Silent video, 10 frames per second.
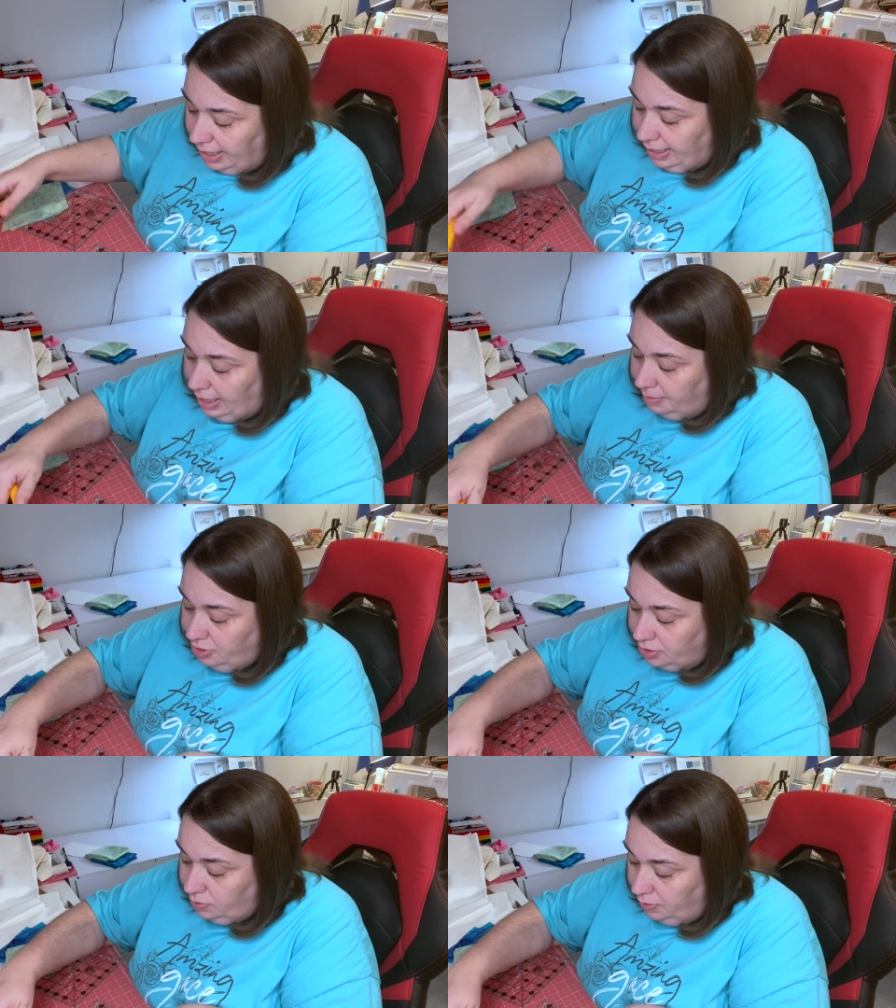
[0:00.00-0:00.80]
and I'm
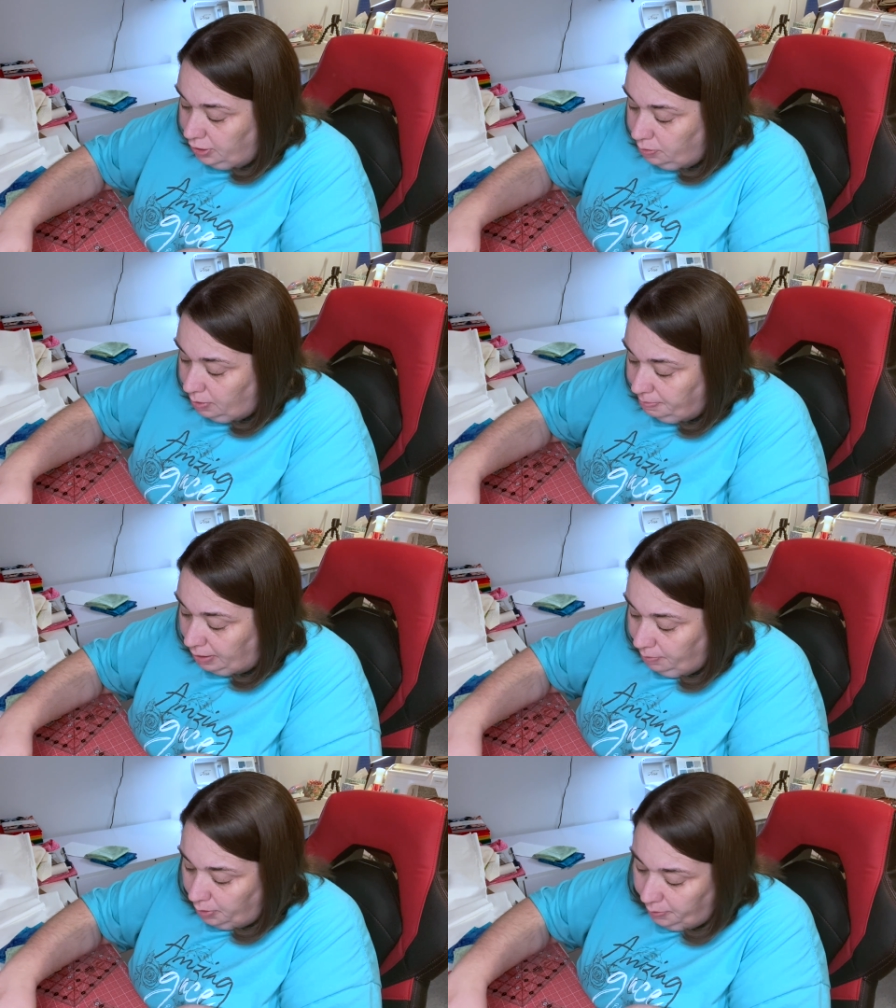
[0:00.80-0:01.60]
just going to run
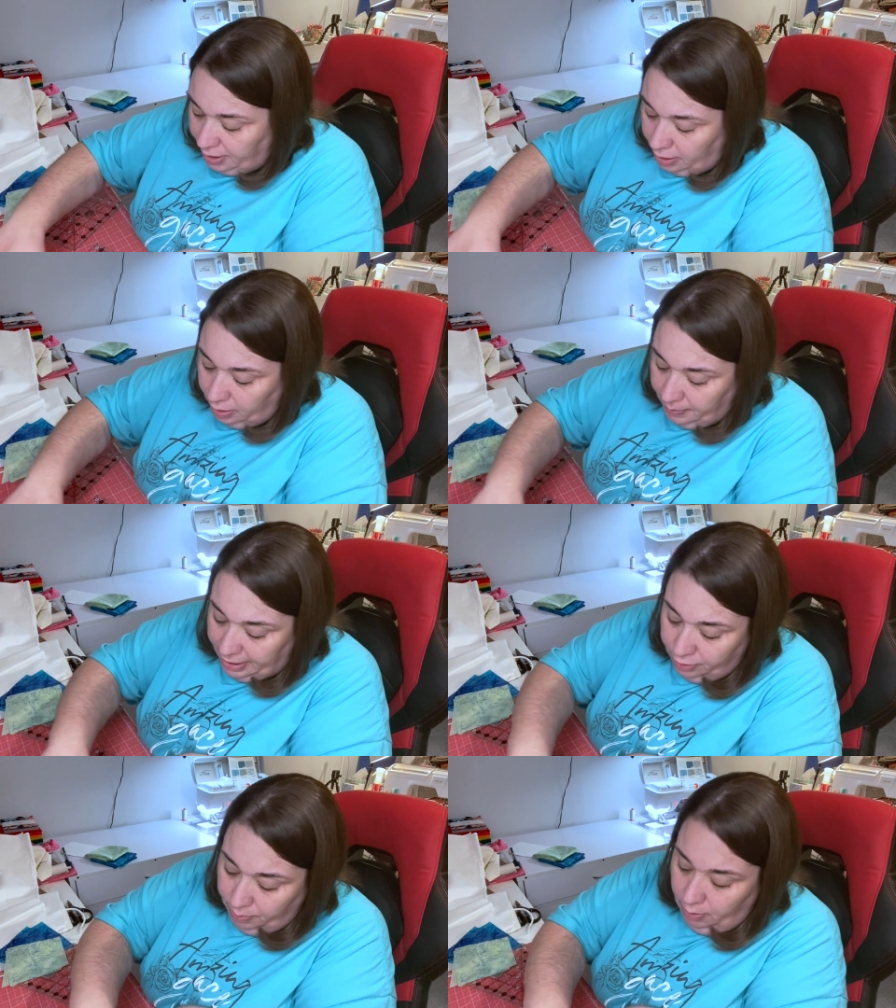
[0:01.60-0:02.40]
my rotary cutter
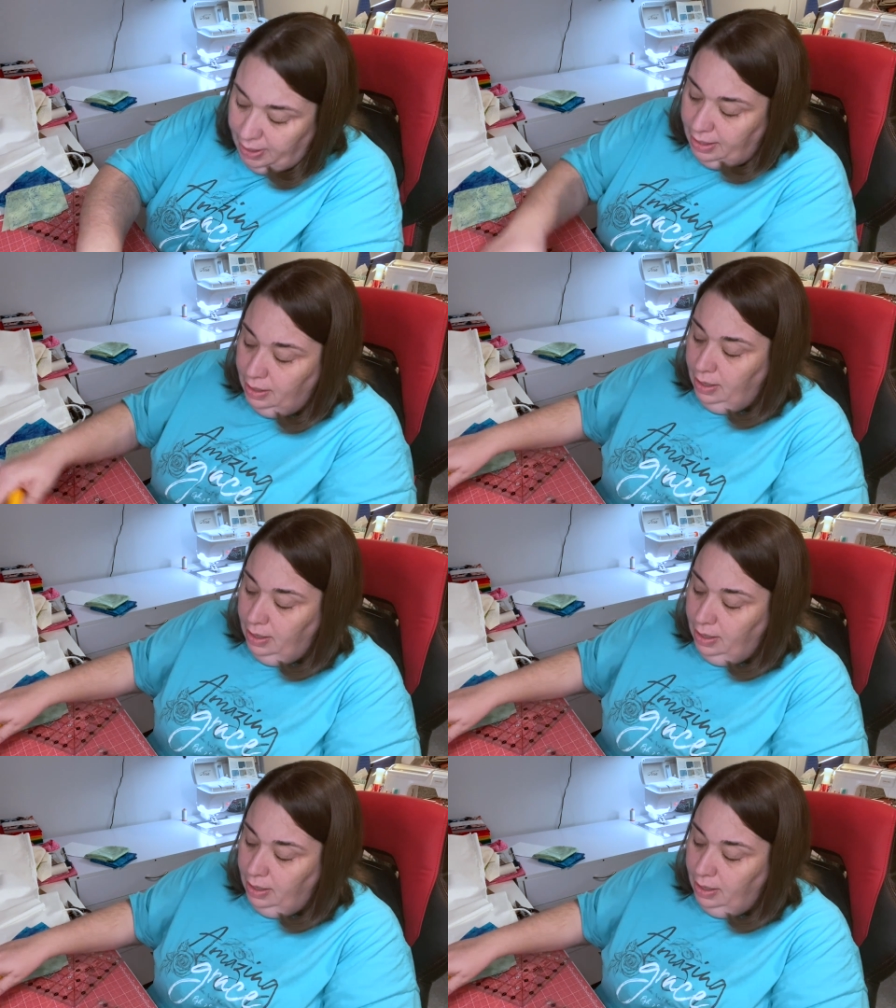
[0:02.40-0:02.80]
right through it.